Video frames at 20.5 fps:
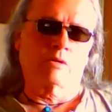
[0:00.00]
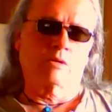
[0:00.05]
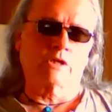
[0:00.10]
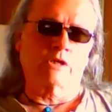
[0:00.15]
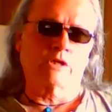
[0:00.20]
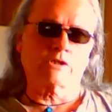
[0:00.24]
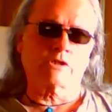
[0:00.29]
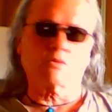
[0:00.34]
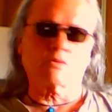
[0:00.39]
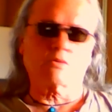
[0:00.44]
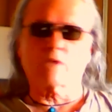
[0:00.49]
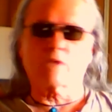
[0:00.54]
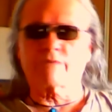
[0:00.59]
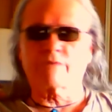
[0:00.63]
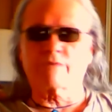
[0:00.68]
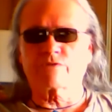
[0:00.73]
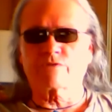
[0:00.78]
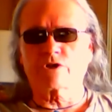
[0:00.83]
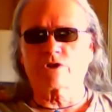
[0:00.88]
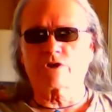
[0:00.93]
It's a
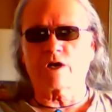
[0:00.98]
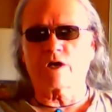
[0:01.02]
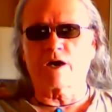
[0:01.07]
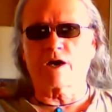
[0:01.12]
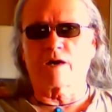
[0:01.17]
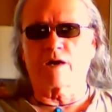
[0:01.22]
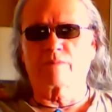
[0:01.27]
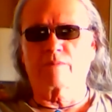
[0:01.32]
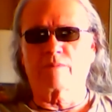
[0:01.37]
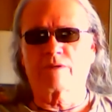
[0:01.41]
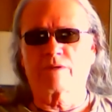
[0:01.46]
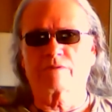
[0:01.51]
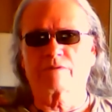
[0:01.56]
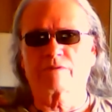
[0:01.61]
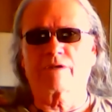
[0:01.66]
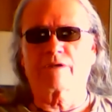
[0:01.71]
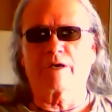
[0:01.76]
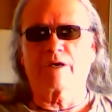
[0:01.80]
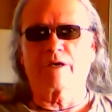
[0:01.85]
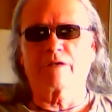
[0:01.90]
rough job,
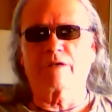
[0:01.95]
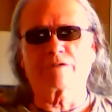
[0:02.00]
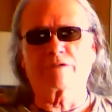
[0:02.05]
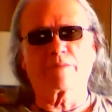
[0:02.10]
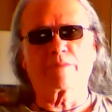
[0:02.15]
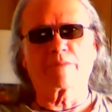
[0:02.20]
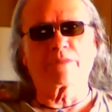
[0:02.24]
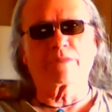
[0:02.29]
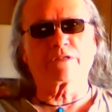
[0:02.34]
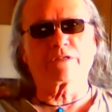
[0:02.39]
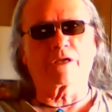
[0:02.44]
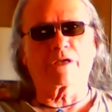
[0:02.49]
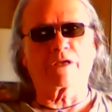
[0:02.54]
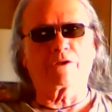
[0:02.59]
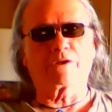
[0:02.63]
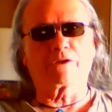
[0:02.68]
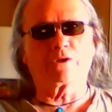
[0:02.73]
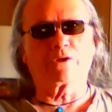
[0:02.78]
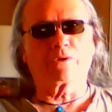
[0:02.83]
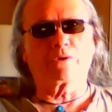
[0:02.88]
okay? Somebody's got to
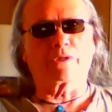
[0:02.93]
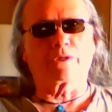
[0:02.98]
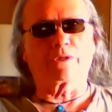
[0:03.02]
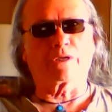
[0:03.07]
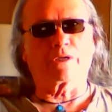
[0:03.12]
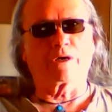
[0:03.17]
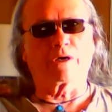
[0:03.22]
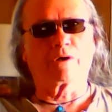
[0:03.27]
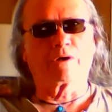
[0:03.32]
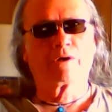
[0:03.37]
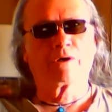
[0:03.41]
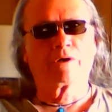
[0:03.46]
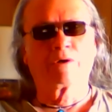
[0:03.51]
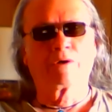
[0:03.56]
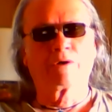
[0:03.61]
do it though.